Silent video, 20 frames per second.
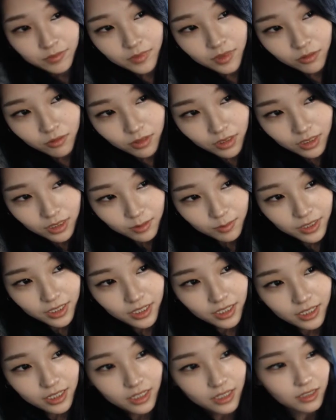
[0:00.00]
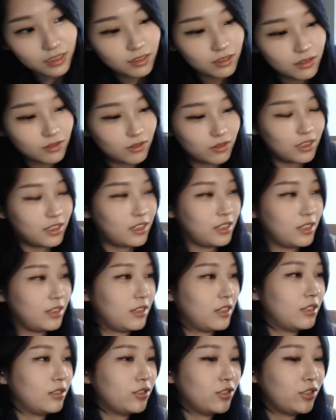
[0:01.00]
What am I eating? Hold on,
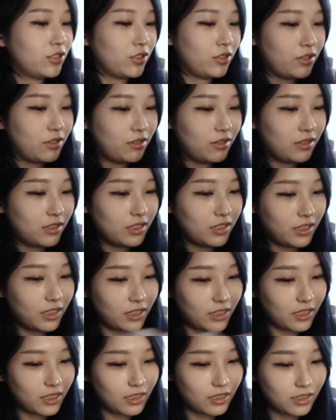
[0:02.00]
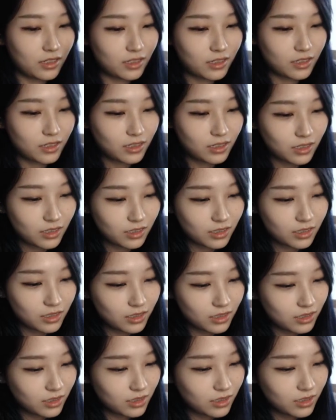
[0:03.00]
I'll show you in a second
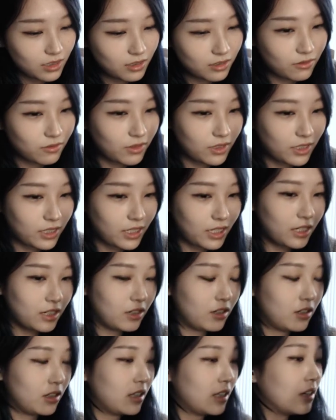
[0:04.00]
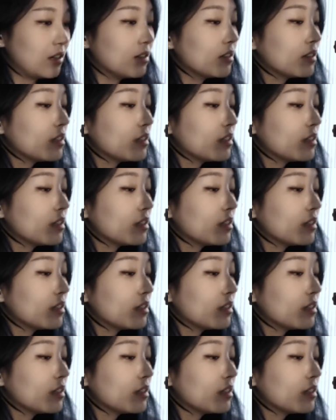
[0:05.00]
when I get it all out.